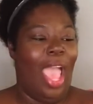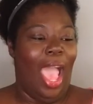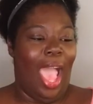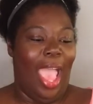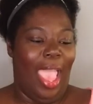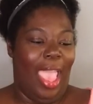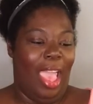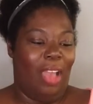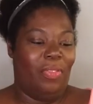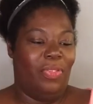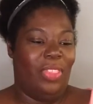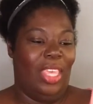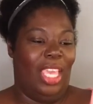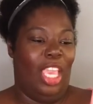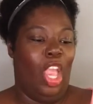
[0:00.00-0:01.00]
I have
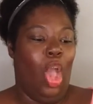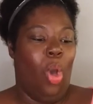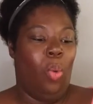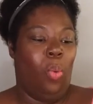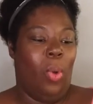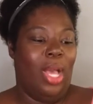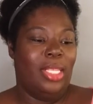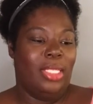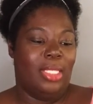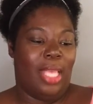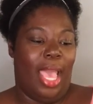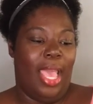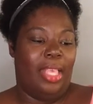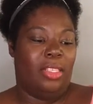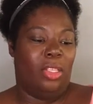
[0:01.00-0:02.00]
the One
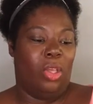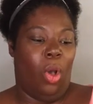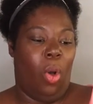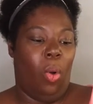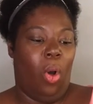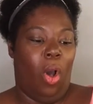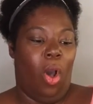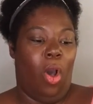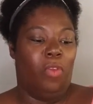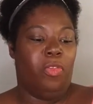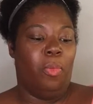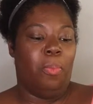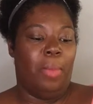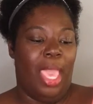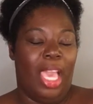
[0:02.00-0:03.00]
Size Go Off
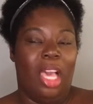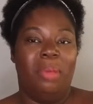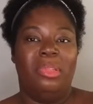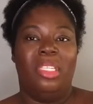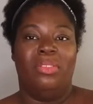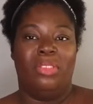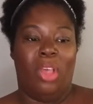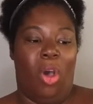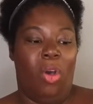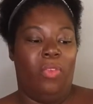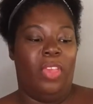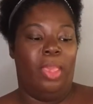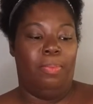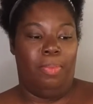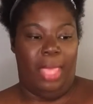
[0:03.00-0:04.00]
Makeup
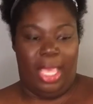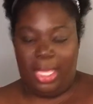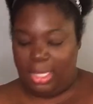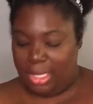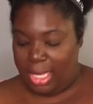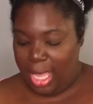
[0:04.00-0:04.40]
Dissolving Mist